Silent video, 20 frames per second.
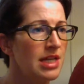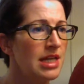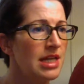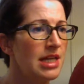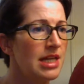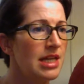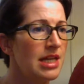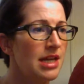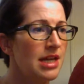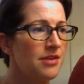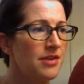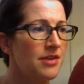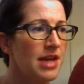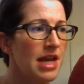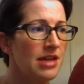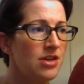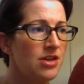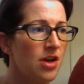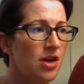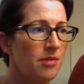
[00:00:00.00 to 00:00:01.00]
if he had
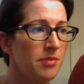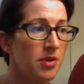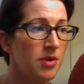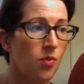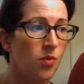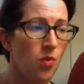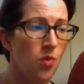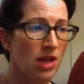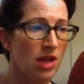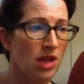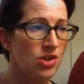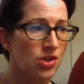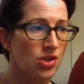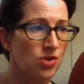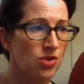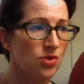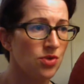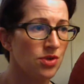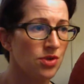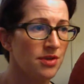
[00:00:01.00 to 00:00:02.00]
not been well
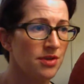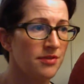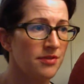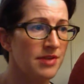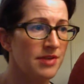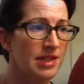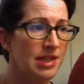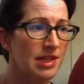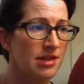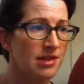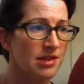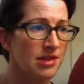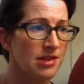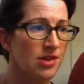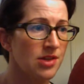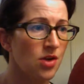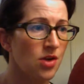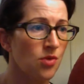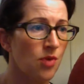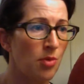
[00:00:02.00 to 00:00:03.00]
assured of his cousin's
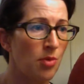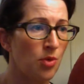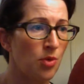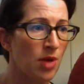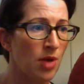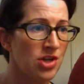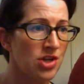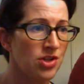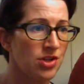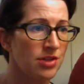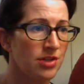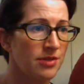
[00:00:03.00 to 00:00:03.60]
corroboration.